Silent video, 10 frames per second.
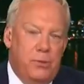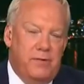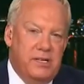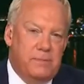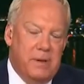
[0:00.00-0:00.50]

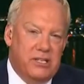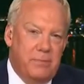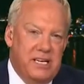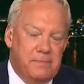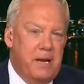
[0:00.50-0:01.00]
moving
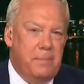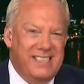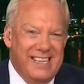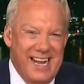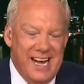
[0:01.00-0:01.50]
speech. I mean, it's been a
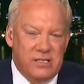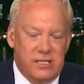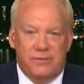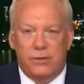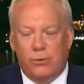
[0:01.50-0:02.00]
busy day,
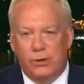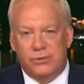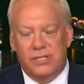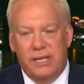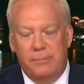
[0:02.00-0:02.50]
actually, for the
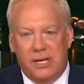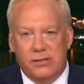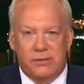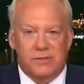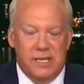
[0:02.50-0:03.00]
royals today
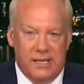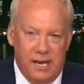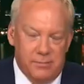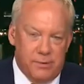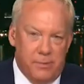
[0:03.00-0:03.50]
because, obviously,
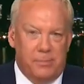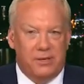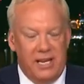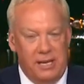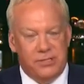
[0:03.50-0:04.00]
Kate was at
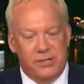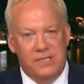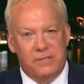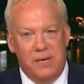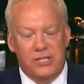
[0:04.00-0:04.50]
Wimbledon and he was
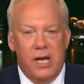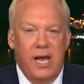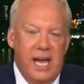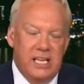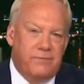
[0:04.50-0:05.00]
doing this speech.
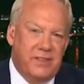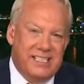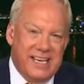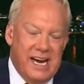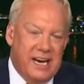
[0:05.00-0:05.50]
It's for the
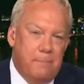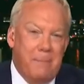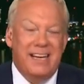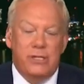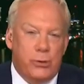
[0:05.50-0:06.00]
Diana
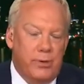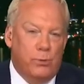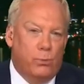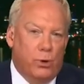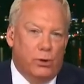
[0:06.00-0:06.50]

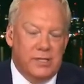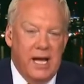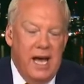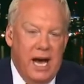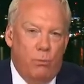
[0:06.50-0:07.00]
Mentoring Award.
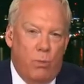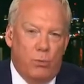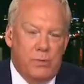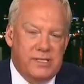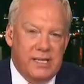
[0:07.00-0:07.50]
And
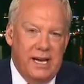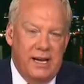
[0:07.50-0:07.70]
what was